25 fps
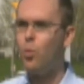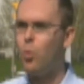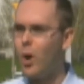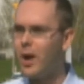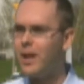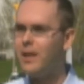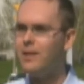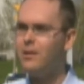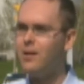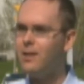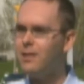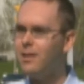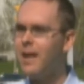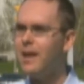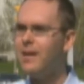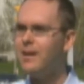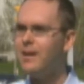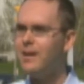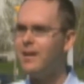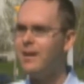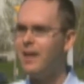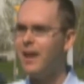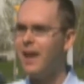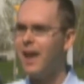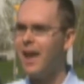what it looked like,
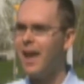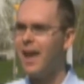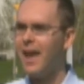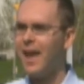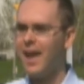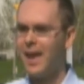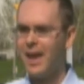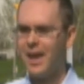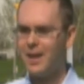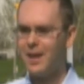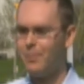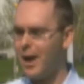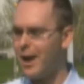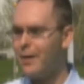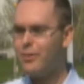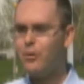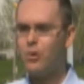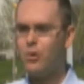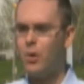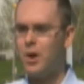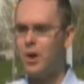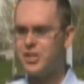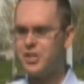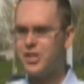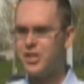and my
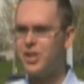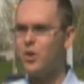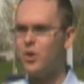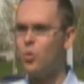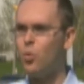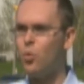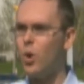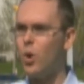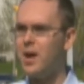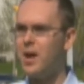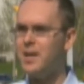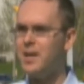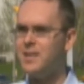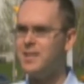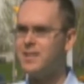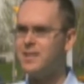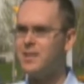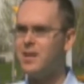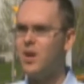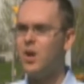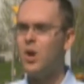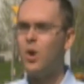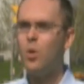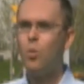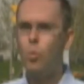other question
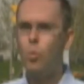was